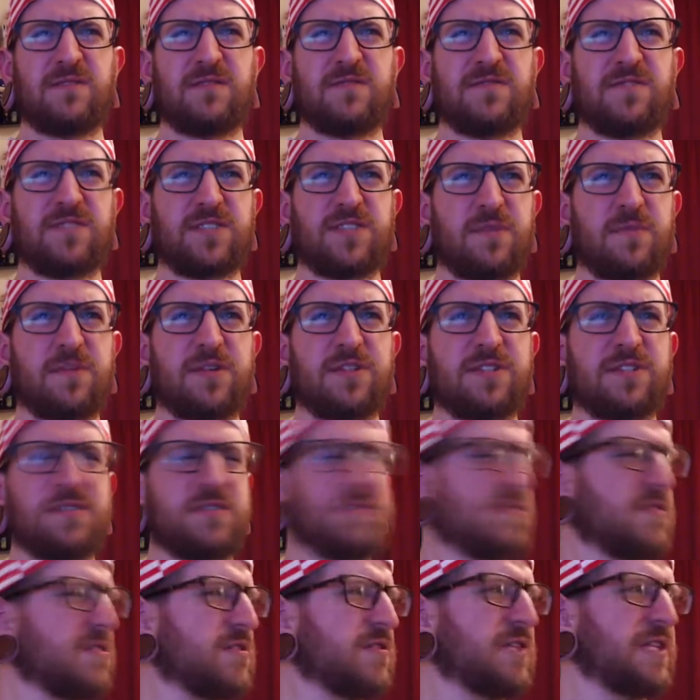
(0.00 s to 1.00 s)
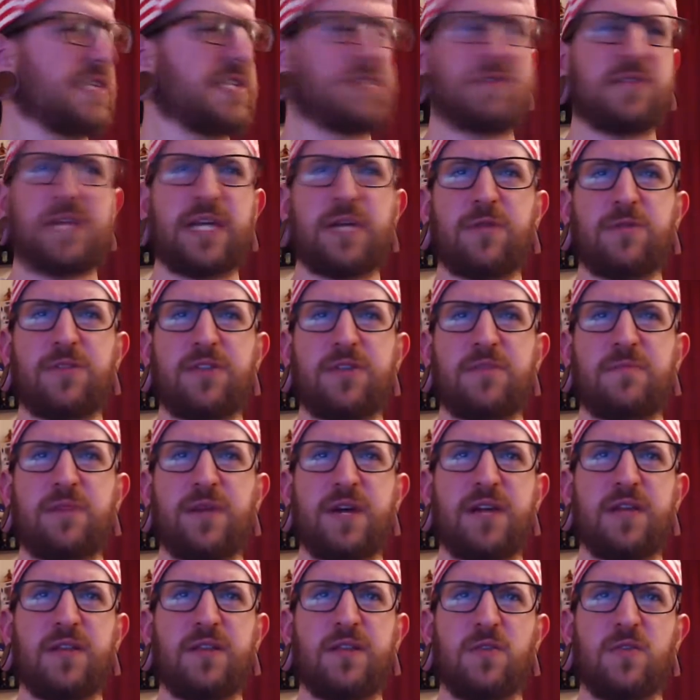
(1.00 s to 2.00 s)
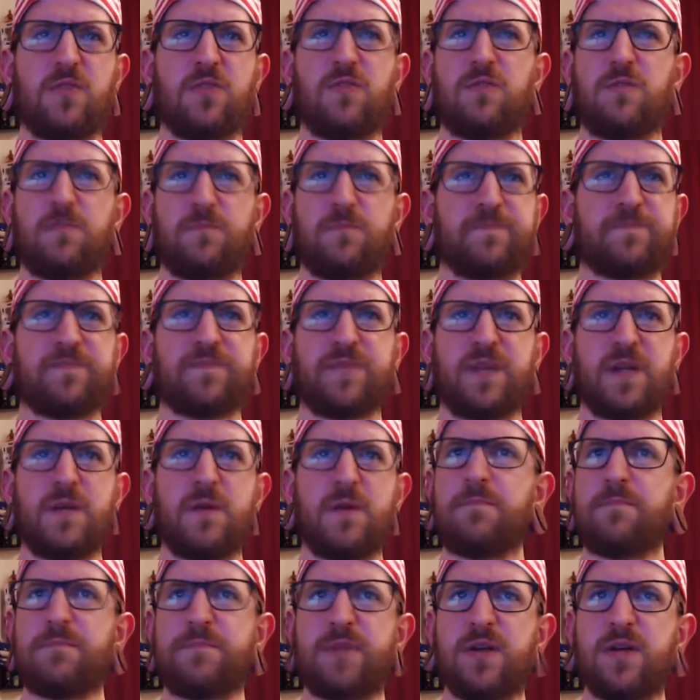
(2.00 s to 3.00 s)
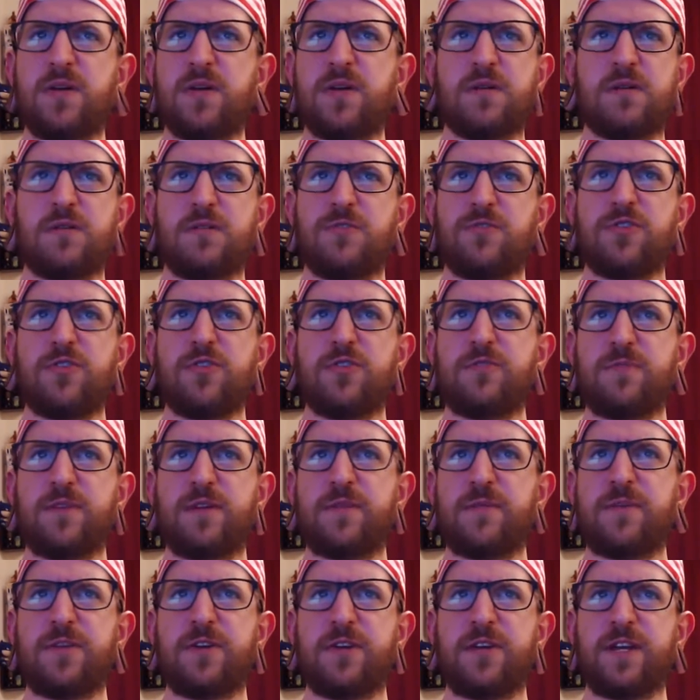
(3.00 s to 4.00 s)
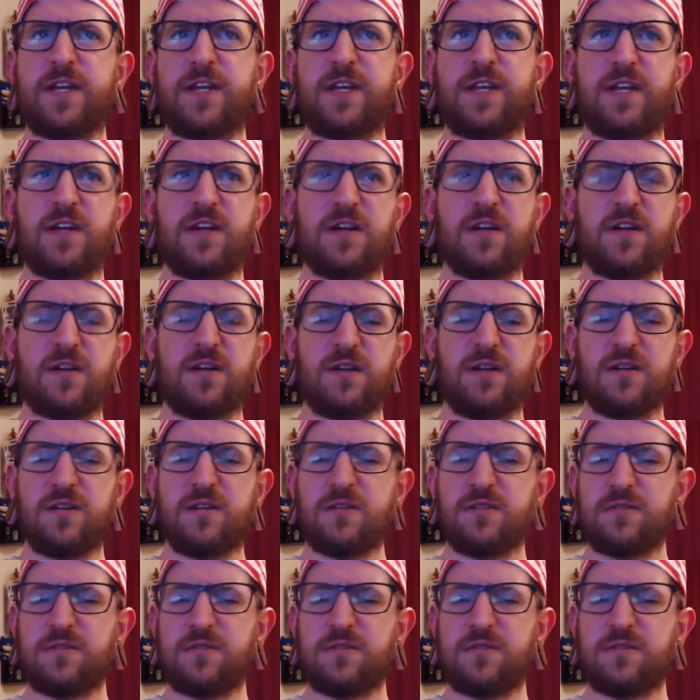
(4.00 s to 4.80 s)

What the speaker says: for some reason, or at least like within my local beer group community here.